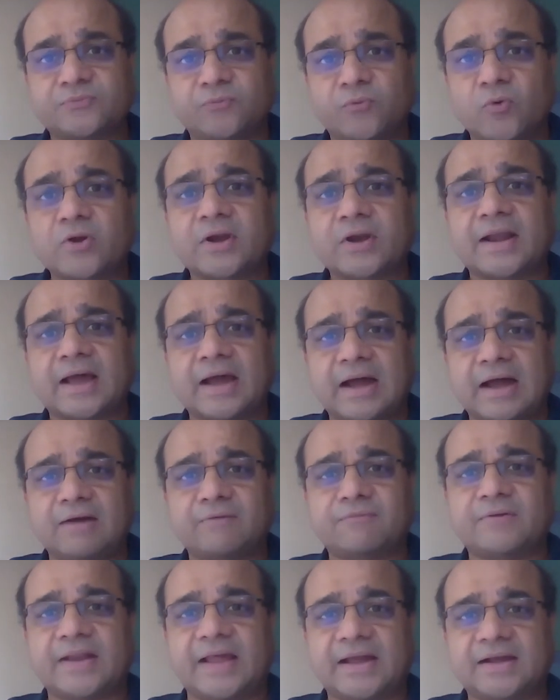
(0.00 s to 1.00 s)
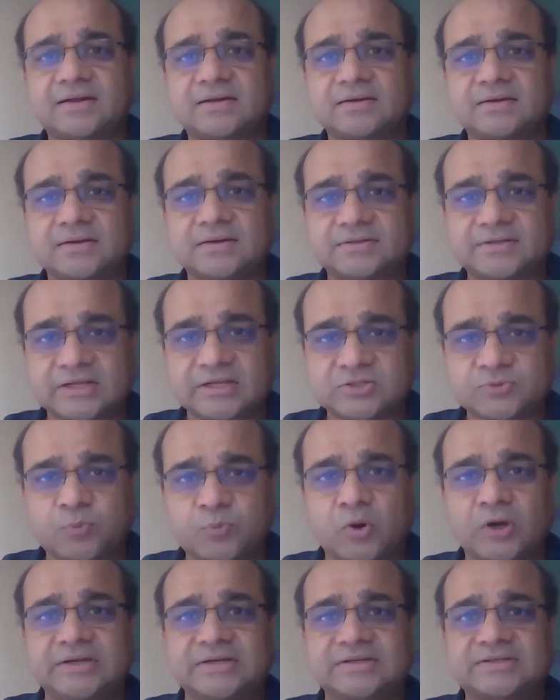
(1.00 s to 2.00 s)
4.5 lakh touch
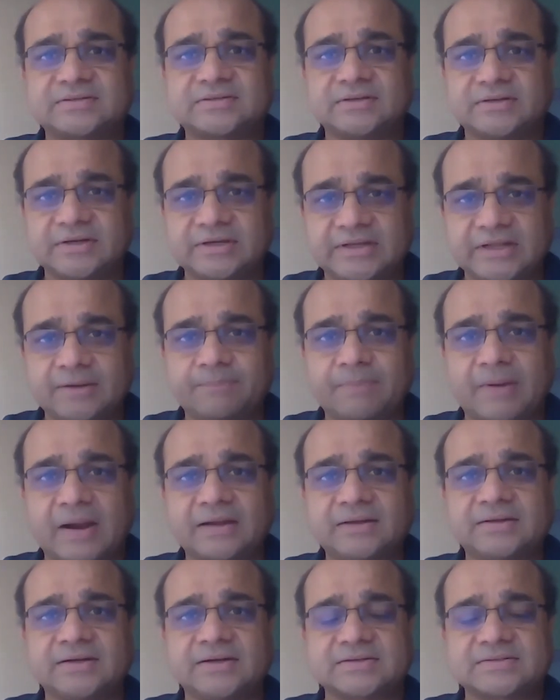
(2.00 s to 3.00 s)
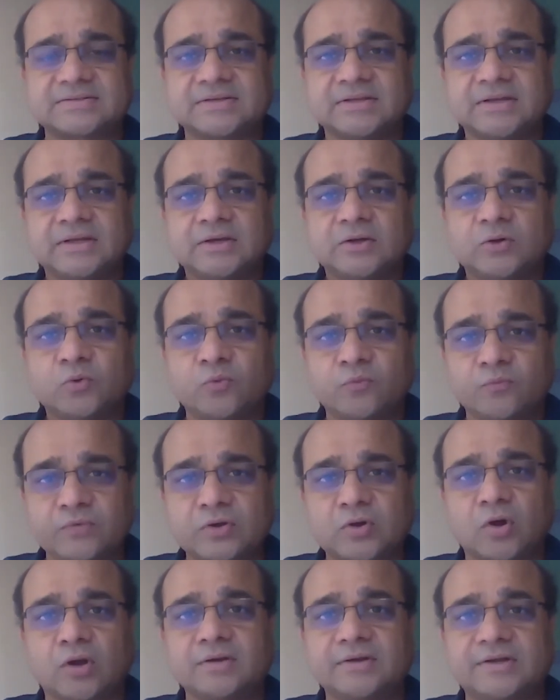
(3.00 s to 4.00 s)
points, retail partners, whom we
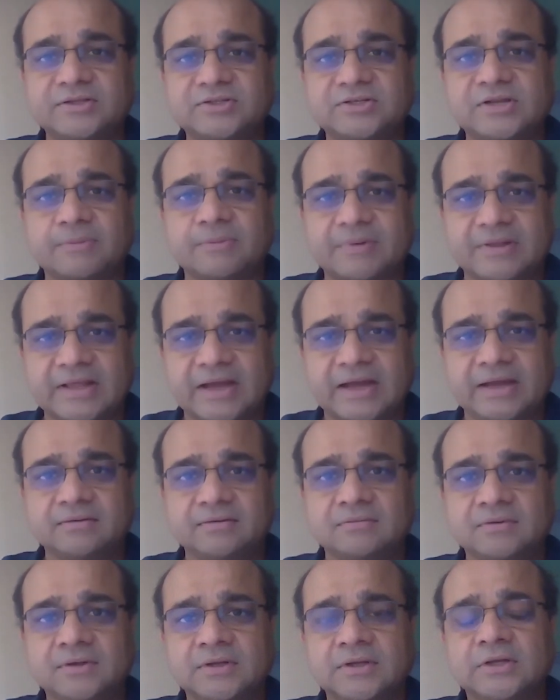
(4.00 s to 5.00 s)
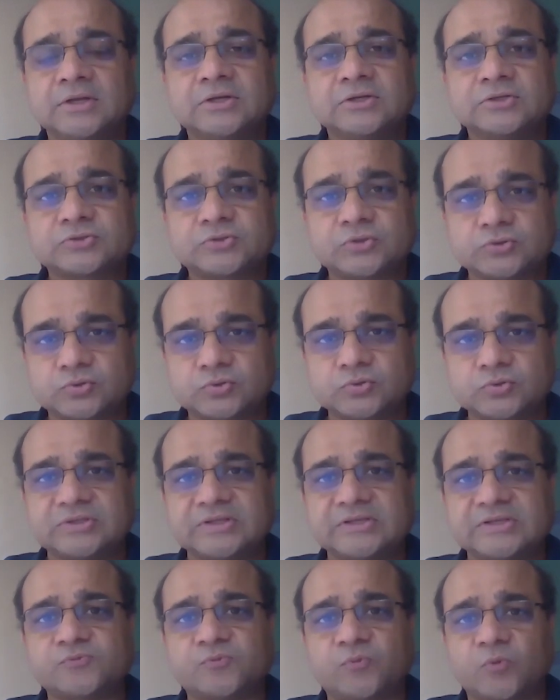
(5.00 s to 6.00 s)
call Digital Pradhan. So through
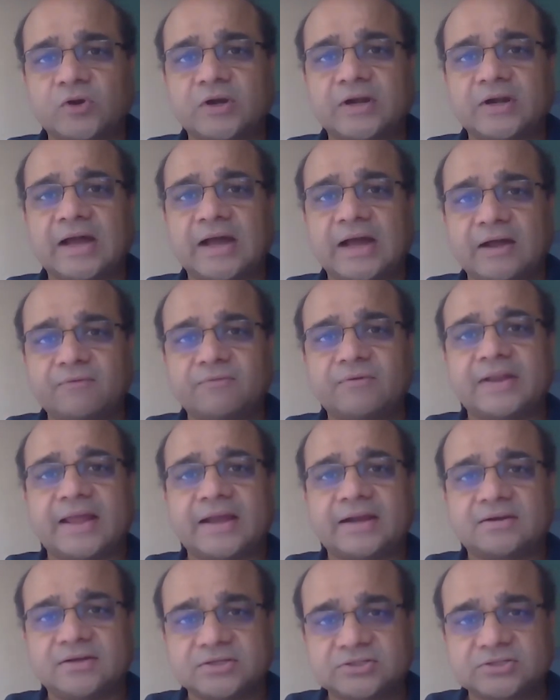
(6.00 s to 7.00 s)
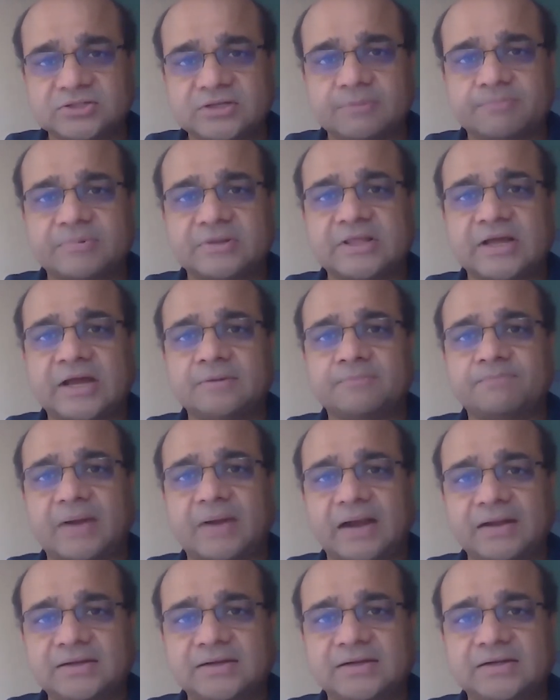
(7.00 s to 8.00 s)
these 4.5 lakh Digital Pradhan
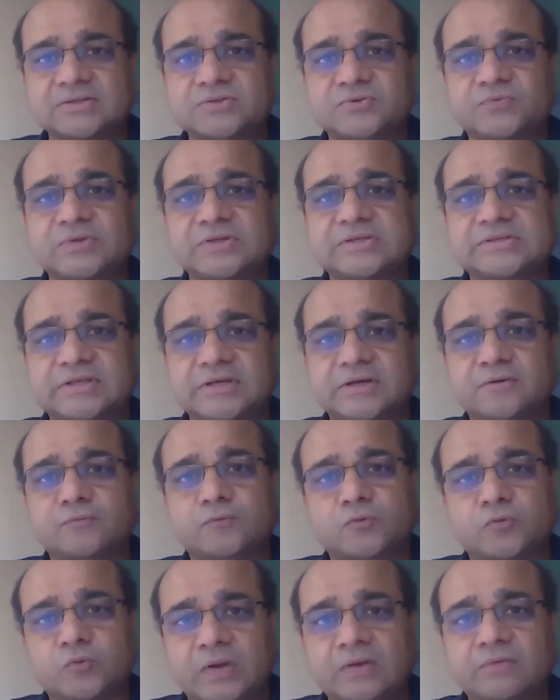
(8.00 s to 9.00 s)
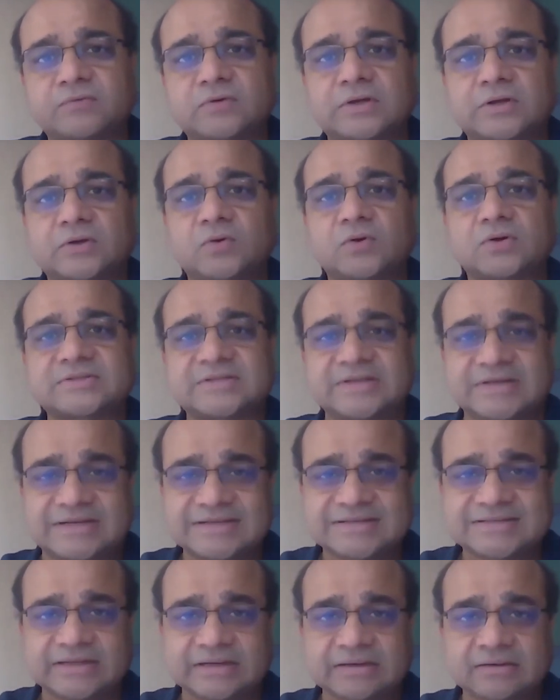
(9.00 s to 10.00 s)
partners, we serve 12 crore
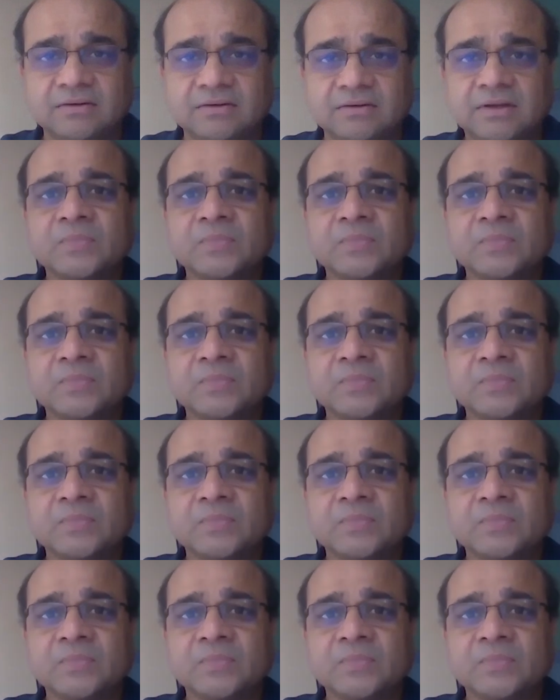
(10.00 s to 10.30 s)
citizens.